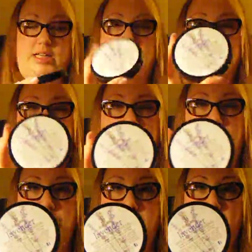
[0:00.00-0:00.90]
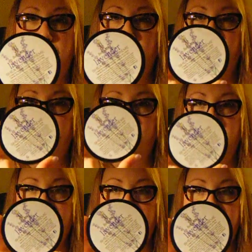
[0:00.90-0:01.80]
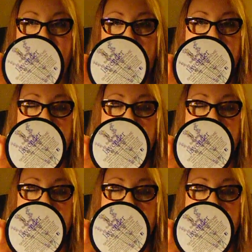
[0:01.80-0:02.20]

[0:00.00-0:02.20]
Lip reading: This is the Shea Butter Cream,